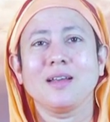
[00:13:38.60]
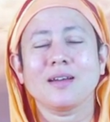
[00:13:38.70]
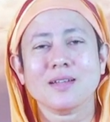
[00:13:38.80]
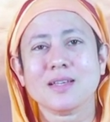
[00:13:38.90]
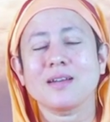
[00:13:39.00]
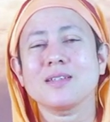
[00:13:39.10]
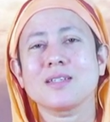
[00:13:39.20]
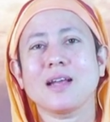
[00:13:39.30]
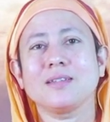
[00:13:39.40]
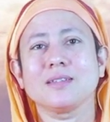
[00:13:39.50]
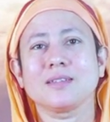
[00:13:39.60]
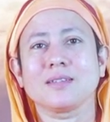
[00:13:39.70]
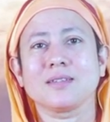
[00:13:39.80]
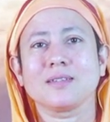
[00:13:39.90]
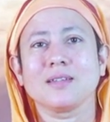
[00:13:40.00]
Let us understand
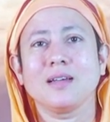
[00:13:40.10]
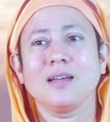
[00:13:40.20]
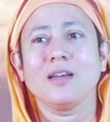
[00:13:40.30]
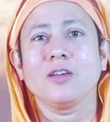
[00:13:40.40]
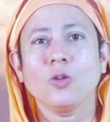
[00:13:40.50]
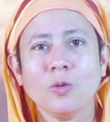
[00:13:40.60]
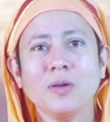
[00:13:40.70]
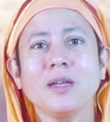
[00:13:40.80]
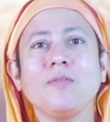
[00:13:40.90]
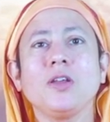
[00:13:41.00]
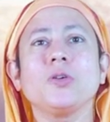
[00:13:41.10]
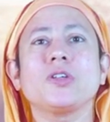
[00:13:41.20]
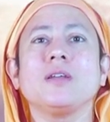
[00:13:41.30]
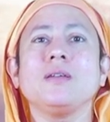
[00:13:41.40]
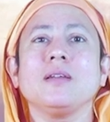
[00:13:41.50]
this. Human
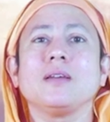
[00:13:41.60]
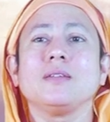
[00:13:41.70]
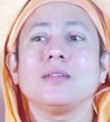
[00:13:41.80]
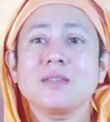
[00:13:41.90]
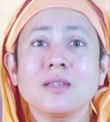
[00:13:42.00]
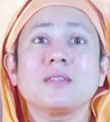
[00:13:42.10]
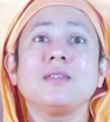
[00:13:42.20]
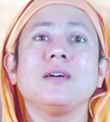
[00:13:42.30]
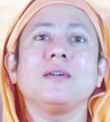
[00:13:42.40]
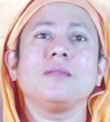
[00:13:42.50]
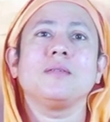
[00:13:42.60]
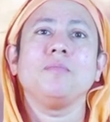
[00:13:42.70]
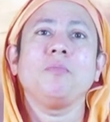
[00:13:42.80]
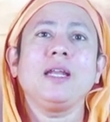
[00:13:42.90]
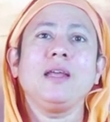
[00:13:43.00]
evolution, this is the
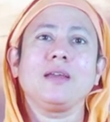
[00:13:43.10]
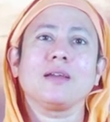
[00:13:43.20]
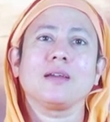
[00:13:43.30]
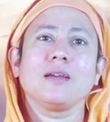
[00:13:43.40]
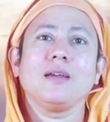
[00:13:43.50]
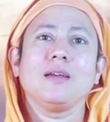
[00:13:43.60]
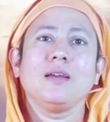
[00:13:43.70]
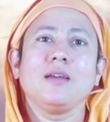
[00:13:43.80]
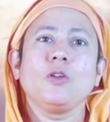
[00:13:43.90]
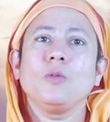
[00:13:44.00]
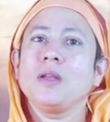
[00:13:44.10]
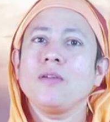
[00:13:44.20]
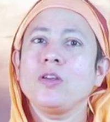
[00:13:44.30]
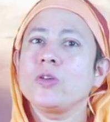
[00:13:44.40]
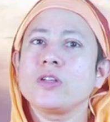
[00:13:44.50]
meaning. Human
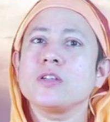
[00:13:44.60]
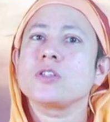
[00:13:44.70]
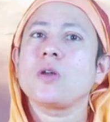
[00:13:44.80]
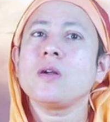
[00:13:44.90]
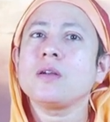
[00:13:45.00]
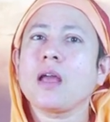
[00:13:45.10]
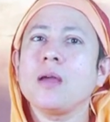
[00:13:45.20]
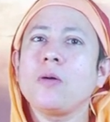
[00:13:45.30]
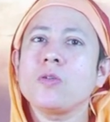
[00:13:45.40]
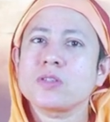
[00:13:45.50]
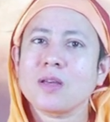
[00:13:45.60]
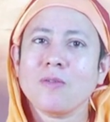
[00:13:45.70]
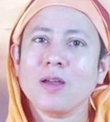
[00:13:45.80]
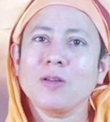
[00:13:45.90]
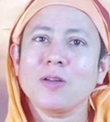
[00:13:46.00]
evolution is not about
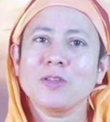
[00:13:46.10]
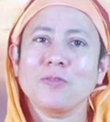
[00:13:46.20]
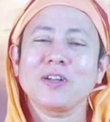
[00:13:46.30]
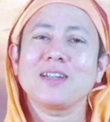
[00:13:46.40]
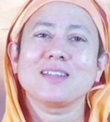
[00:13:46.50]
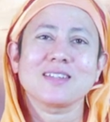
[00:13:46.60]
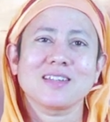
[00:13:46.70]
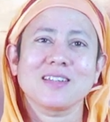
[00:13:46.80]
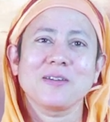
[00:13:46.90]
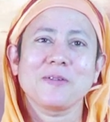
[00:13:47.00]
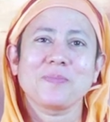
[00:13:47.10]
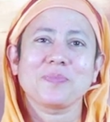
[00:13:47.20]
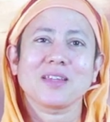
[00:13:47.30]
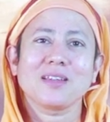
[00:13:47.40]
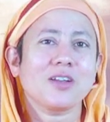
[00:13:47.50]
survival of the fittest,
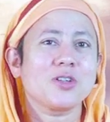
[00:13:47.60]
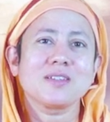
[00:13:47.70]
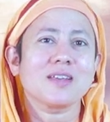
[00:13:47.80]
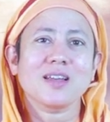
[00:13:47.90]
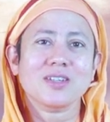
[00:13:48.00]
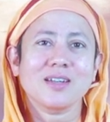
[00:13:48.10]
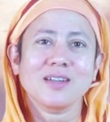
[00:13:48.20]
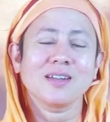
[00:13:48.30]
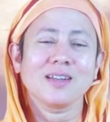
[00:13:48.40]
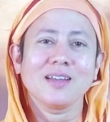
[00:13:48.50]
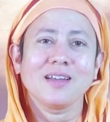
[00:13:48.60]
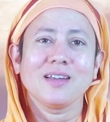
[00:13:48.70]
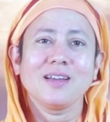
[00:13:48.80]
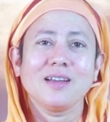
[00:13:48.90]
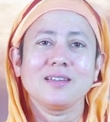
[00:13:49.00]
natural selection.
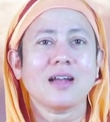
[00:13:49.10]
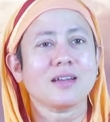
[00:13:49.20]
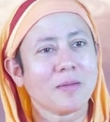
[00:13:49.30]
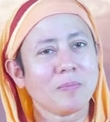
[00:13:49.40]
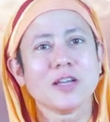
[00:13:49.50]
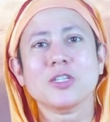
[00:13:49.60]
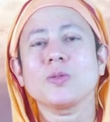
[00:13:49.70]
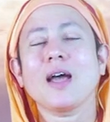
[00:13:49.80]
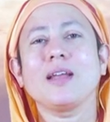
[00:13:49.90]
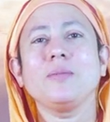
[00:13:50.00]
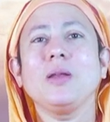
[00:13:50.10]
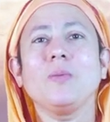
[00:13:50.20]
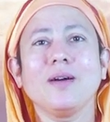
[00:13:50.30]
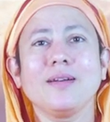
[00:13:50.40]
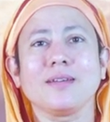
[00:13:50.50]
That applies to the animal
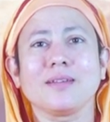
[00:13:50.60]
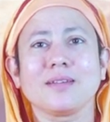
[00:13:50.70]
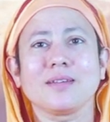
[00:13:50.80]
world.